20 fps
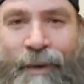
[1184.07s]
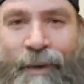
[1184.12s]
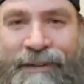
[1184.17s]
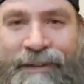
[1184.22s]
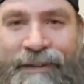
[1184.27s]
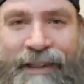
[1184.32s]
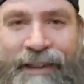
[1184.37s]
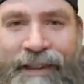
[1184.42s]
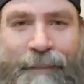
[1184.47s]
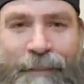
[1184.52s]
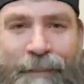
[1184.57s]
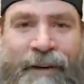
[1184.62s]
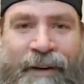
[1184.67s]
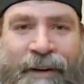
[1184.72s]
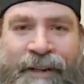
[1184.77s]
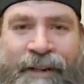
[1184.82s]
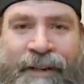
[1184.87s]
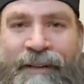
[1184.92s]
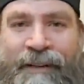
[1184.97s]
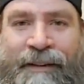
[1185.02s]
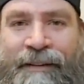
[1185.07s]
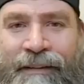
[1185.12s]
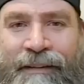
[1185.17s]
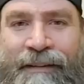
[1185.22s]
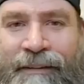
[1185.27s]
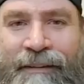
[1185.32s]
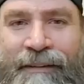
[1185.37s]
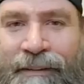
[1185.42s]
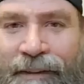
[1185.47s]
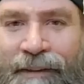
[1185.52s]
up, Ernie?
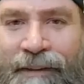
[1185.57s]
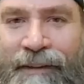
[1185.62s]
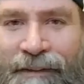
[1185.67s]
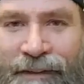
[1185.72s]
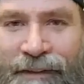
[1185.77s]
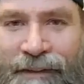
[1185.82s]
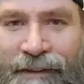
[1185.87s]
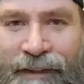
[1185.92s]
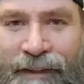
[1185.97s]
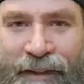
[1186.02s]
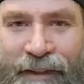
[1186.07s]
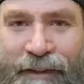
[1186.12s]
Good to see you.